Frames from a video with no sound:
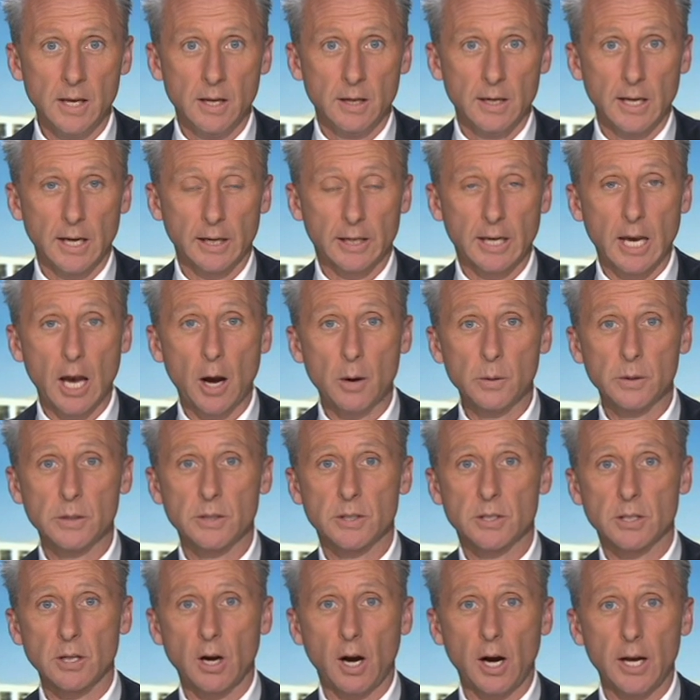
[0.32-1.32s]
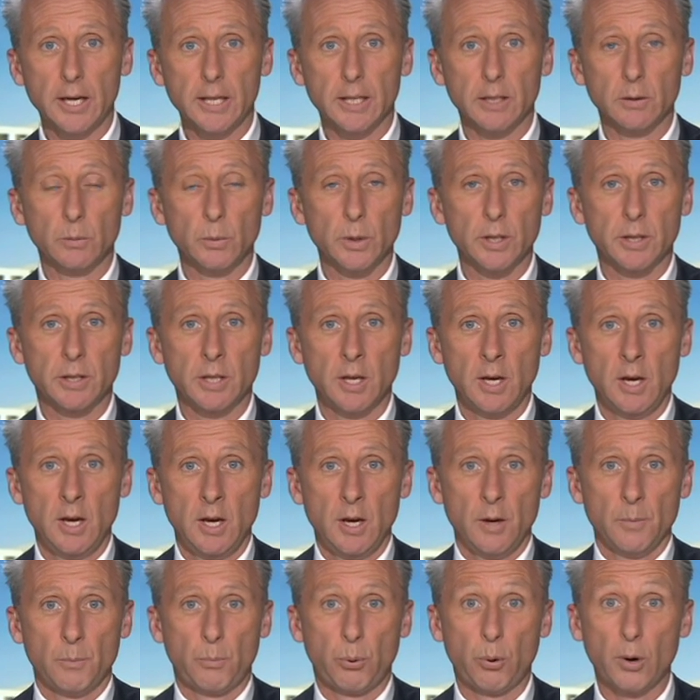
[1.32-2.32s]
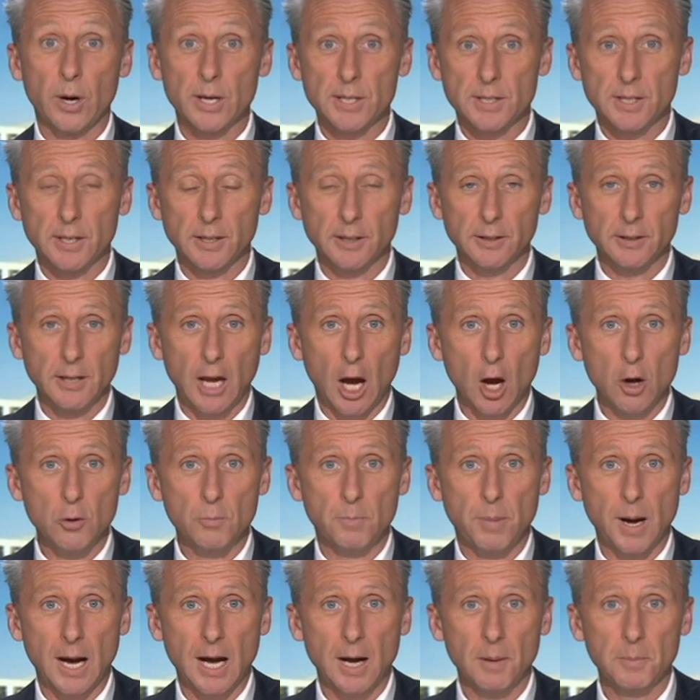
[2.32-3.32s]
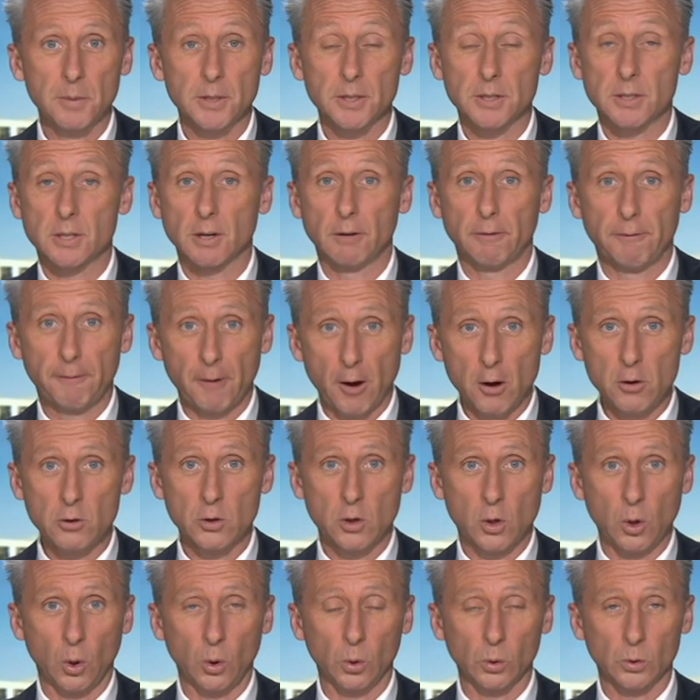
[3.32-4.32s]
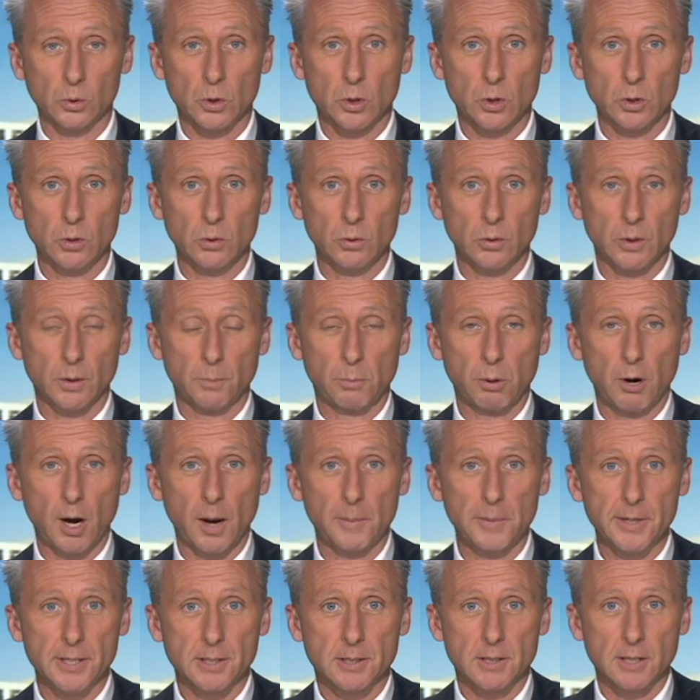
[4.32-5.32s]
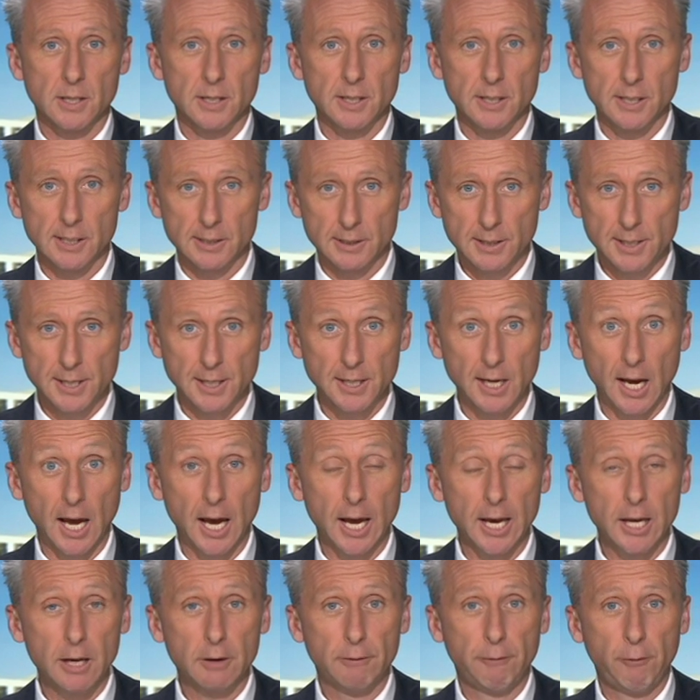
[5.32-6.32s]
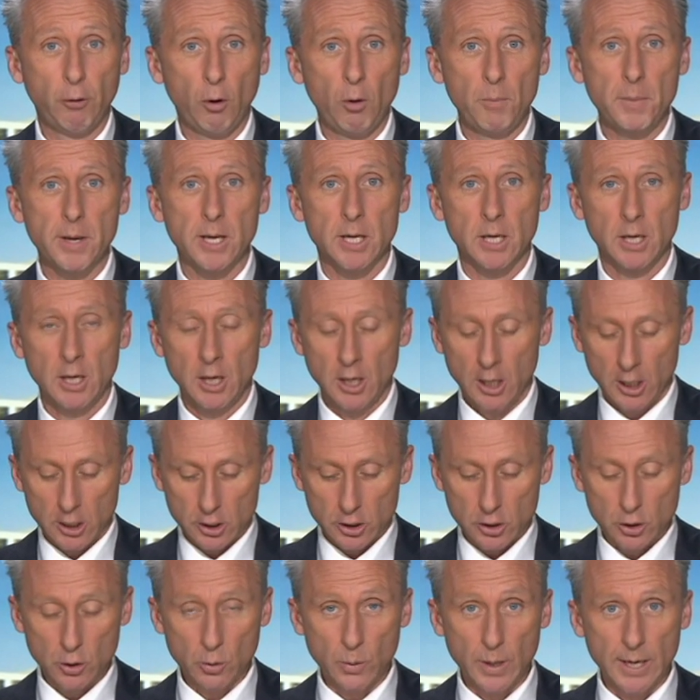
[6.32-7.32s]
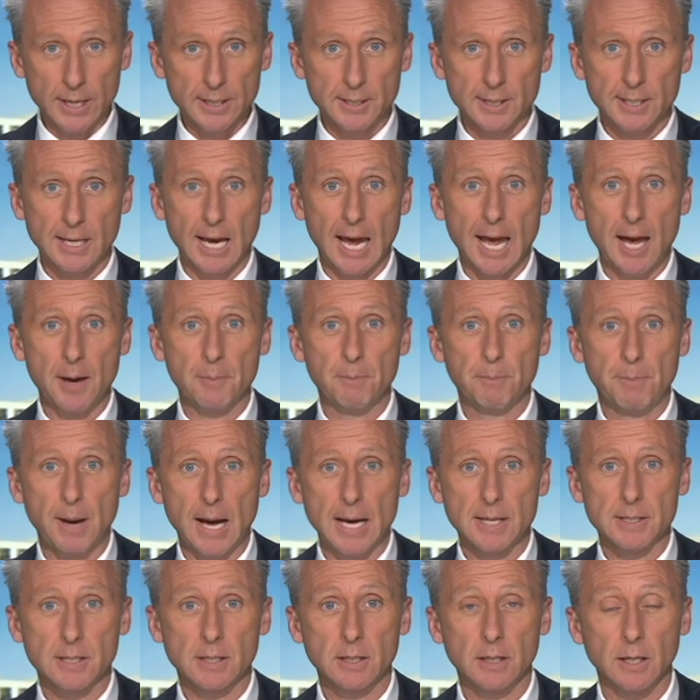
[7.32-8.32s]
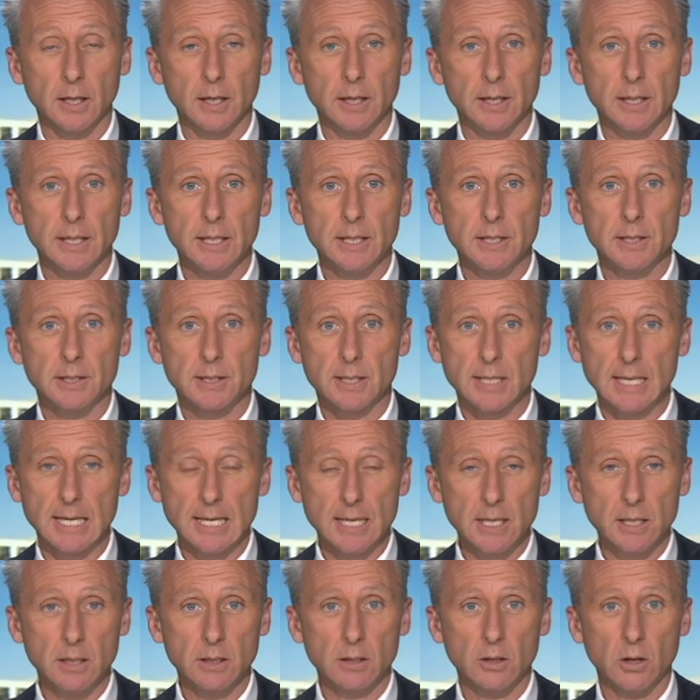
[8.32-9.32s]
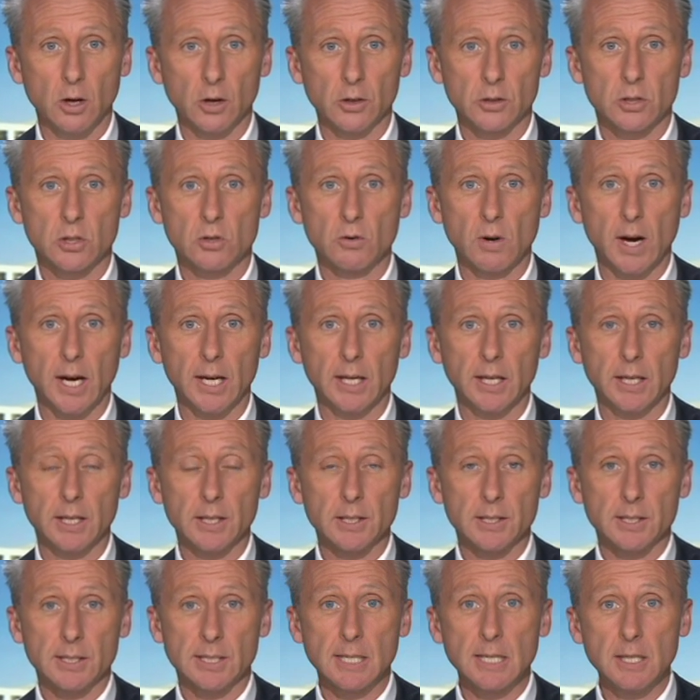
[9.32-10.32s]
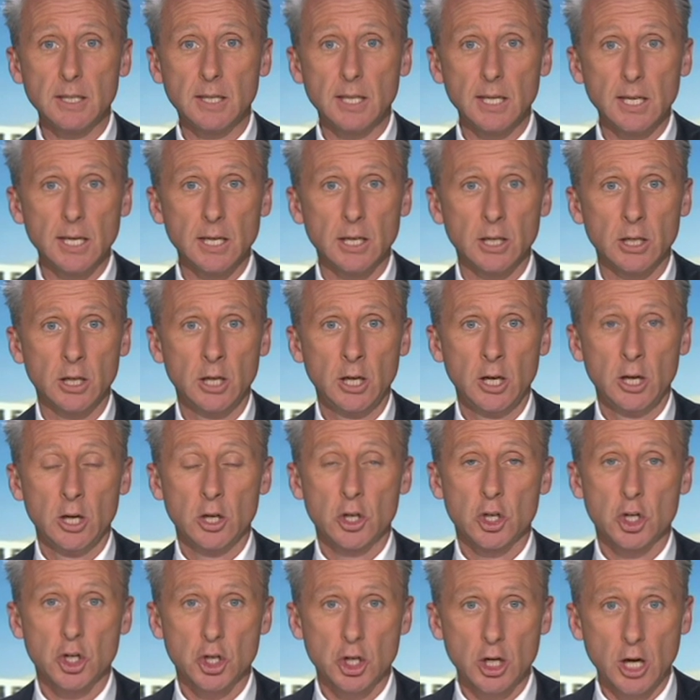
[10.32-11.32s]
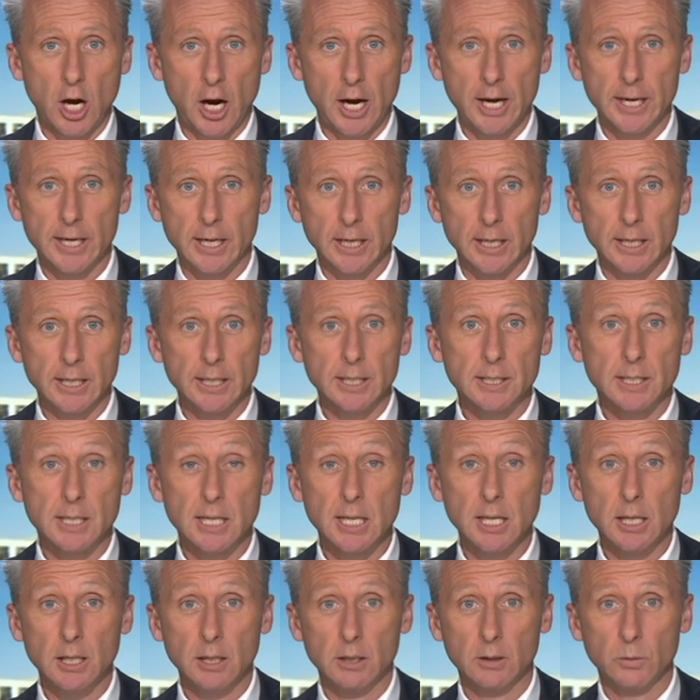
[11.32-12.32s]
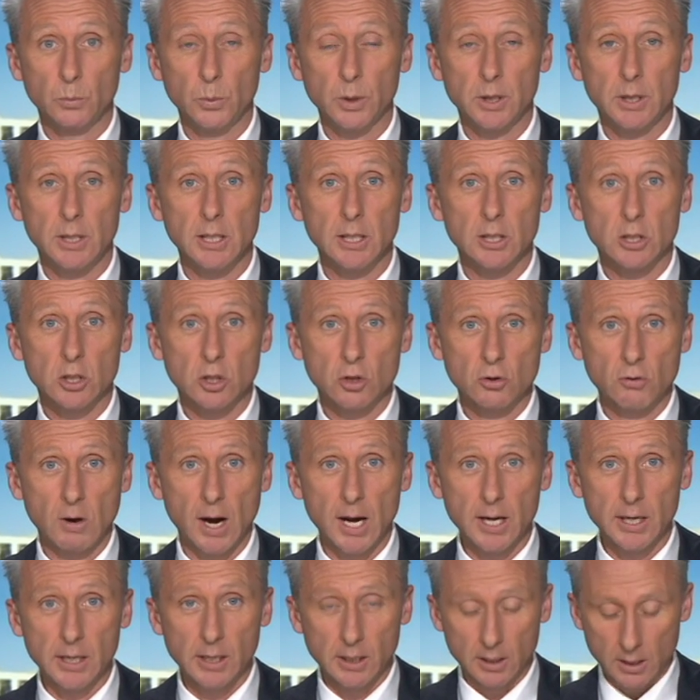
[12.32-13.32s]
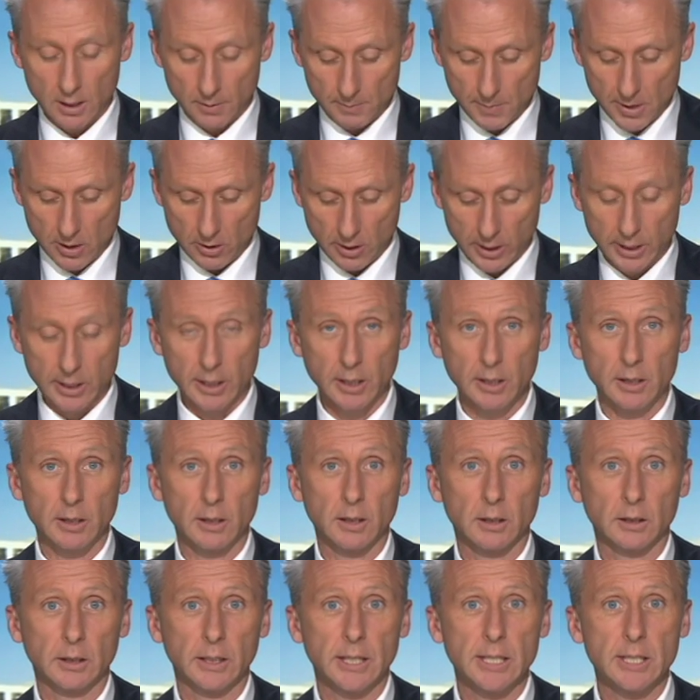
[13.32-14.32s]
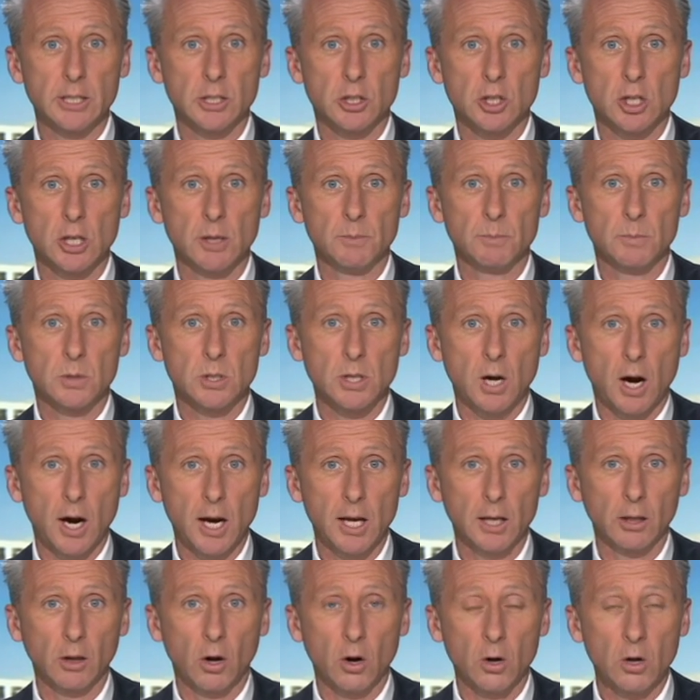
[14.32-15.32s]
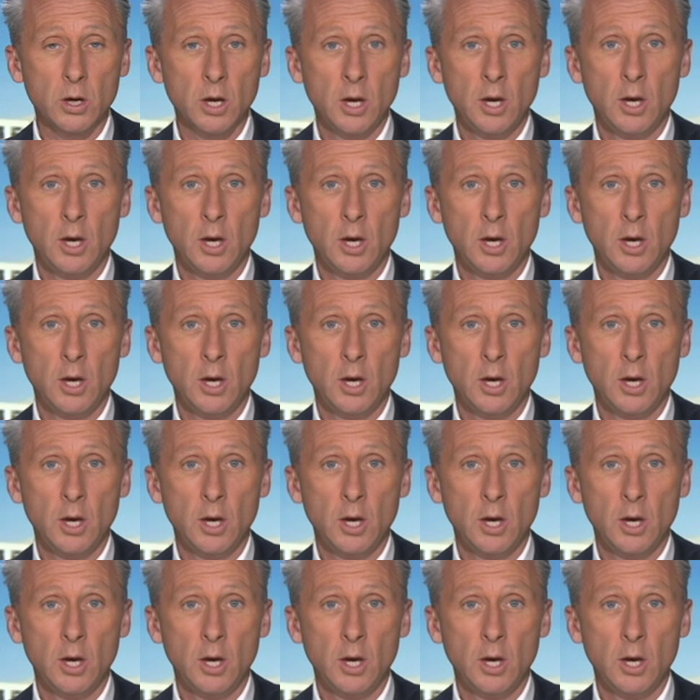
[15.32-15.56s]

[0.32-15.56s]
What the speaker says: Now, coinciding with President Obama's phone call to the Prime Minister today, a former US ambassador is in Australia. Cynthia Schneider is here with the Australian-American Leadership Dialogue.